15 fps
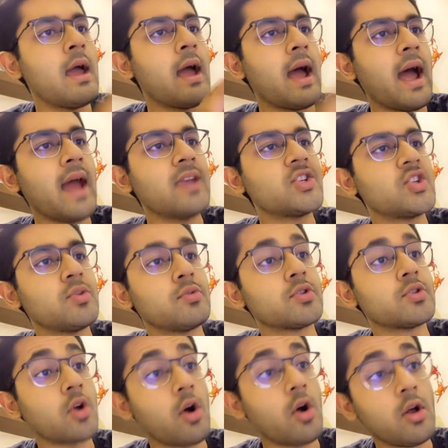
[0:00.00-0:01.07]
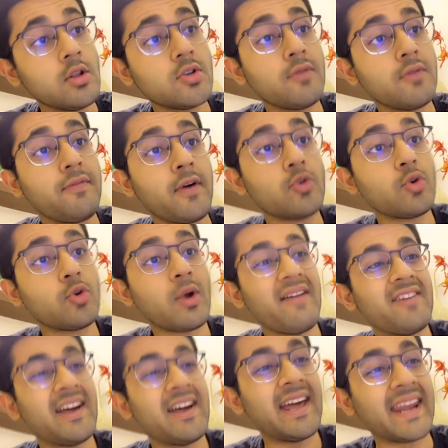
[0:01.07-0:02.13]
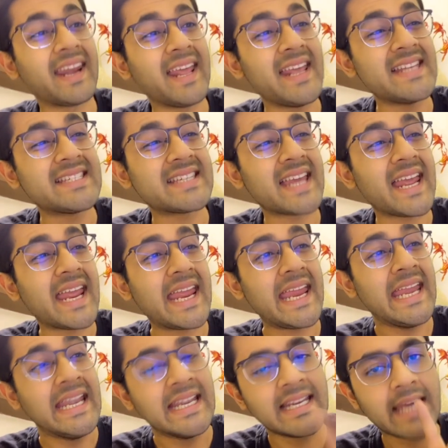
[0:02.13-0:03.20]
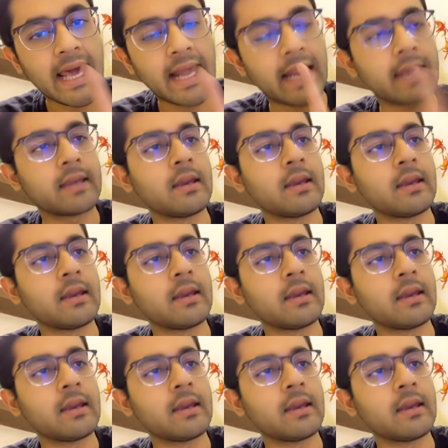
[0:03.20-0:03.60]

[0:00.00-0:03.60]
and she was also found to have raised indirect